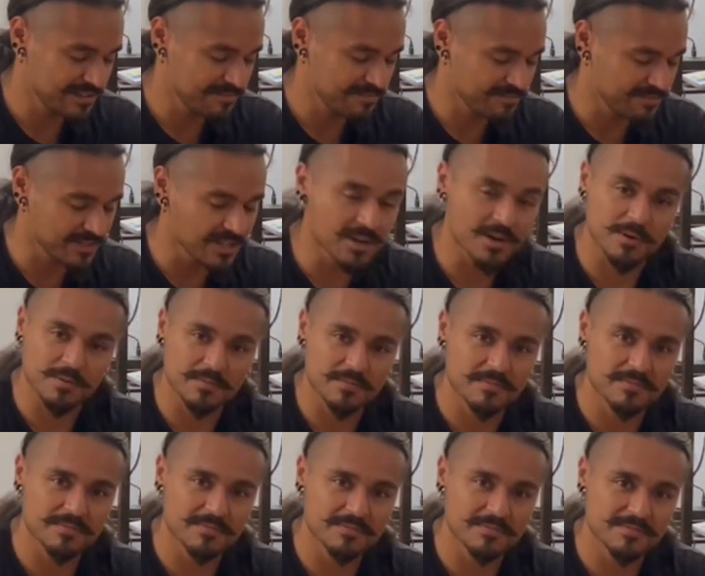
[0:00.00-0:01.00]
No.
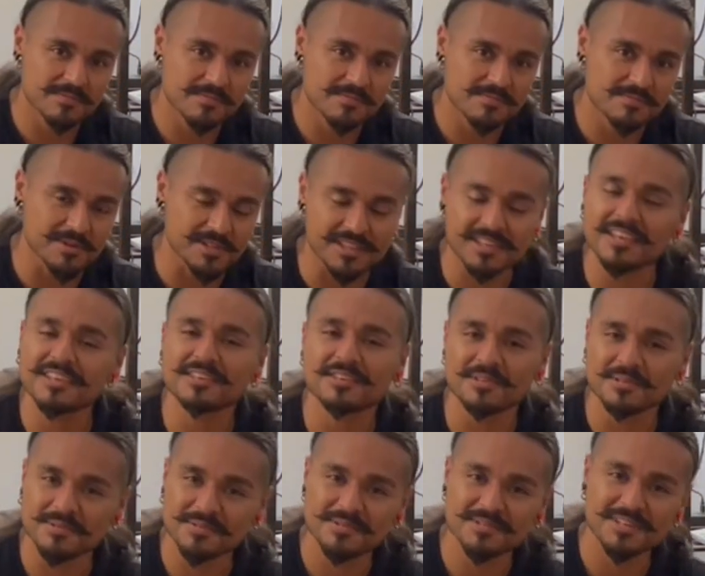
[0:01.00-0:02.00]
But thank
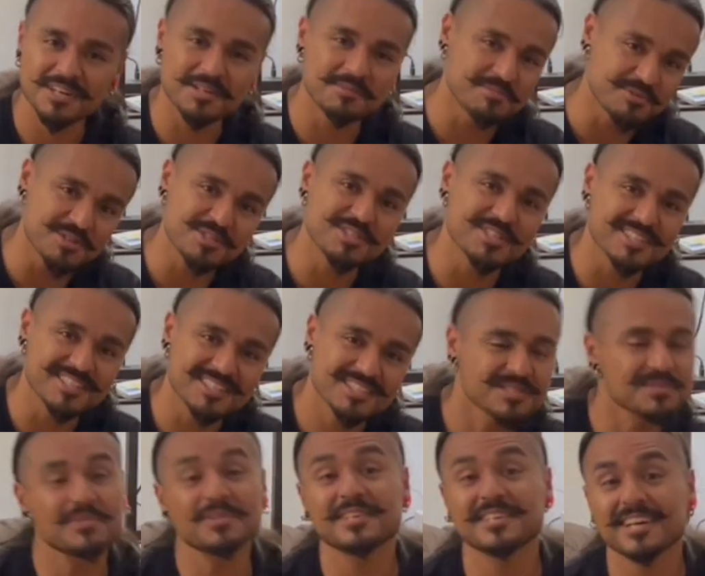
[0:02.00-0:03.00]
you. I appreciate it.
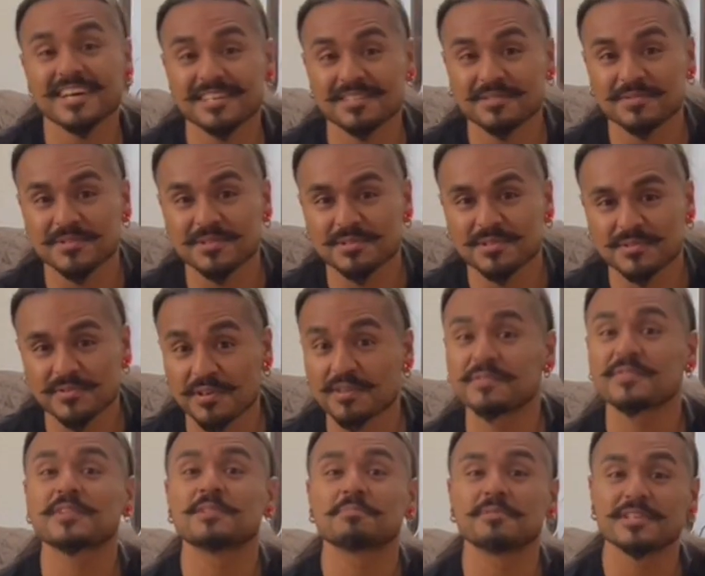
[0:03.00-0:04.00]
It's very kind of you. It's very
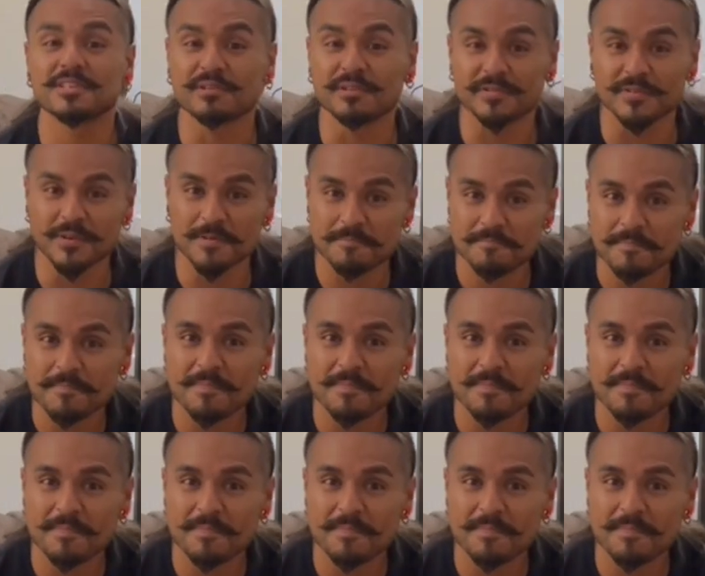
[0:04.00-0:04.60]
Filipino of you.